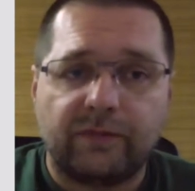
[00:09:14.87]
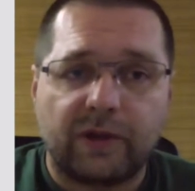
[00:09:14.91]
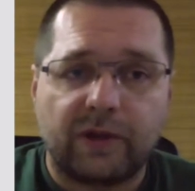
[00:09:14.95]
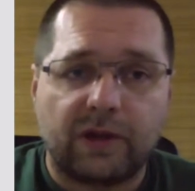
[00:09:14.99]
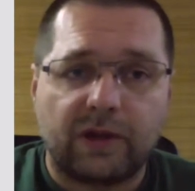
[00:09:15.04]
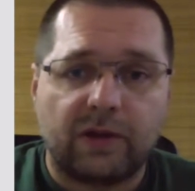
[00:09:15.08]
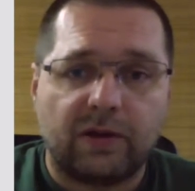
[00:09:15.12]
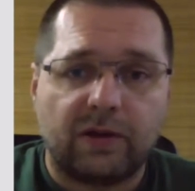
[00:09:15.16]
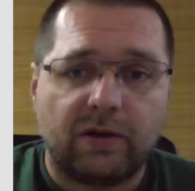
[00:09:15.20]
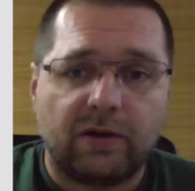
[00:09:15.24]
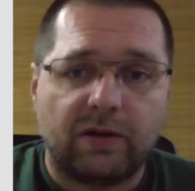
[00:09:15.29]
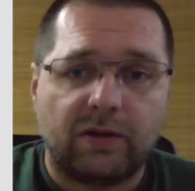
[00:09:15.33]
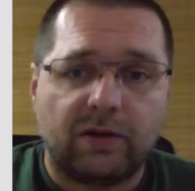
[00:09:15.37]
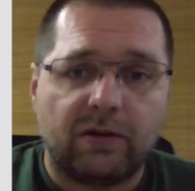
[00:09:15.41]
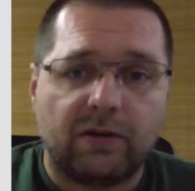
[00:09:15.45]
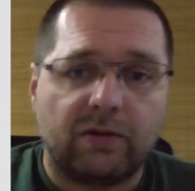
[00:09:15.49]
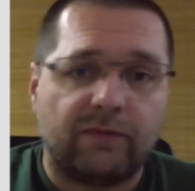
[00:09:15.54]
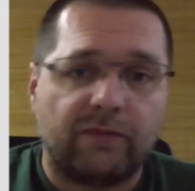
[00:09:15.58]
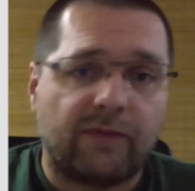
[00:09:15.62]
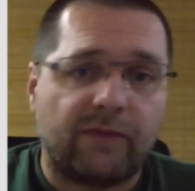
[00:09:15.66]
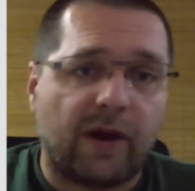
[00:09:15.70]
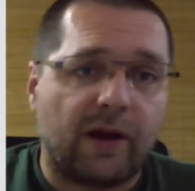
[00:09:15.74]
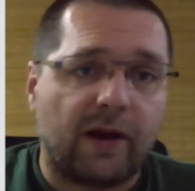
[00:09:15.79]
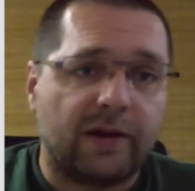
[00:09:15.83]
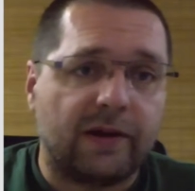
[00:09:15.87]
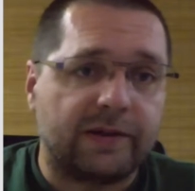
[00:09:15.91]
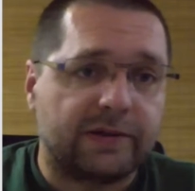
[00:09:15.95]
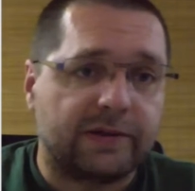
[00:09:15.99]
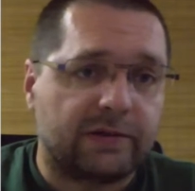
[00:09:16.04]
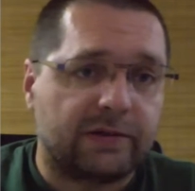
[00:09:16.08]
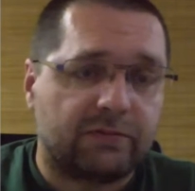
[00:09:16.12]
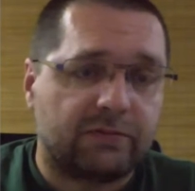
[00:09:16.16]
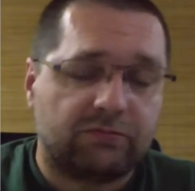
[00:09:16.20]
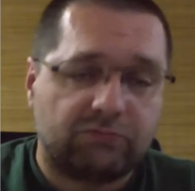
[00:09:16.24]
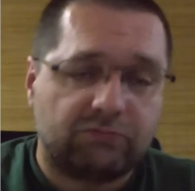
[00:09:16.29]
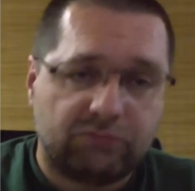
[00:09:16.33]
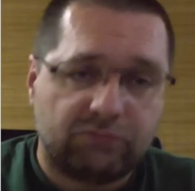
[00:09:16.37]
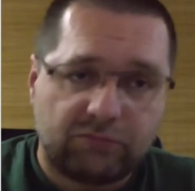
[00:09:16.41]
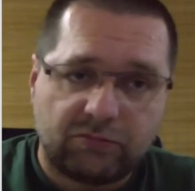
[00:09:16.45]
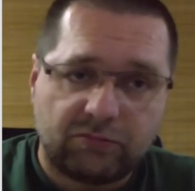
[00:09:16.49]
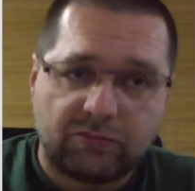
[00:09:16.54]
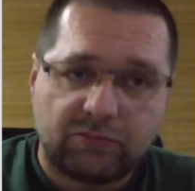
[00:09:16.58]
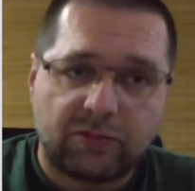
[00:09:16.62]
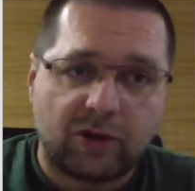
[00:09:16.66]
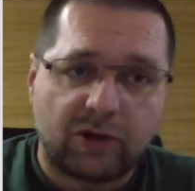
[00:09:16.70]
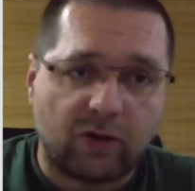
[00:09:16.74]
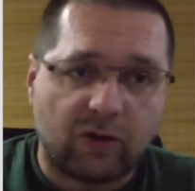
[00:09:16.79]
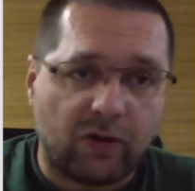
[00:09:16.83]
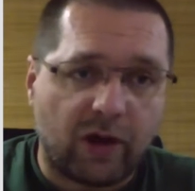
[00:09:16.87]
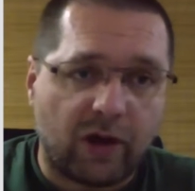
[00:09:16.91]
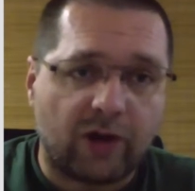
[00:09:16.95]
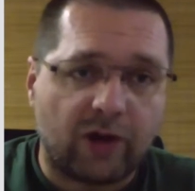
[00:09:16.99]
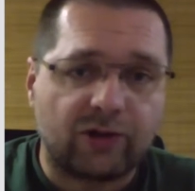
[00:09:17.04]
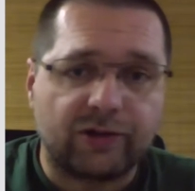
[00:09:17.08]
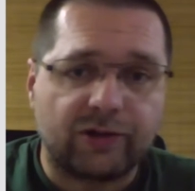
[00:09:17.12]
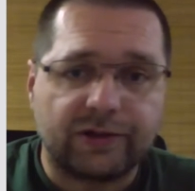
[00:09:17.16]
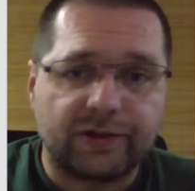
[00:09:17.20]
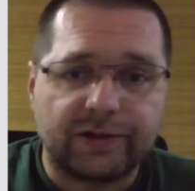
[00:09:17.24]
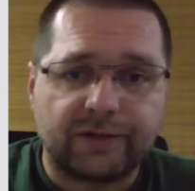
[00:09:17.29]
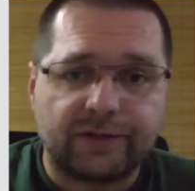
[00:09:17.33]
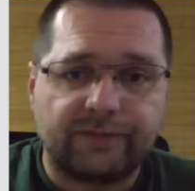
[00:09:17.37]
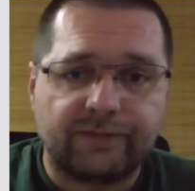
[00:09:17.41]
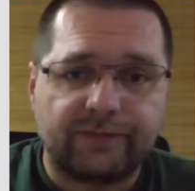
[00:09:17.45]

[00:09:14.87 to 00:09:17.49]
wireless connections.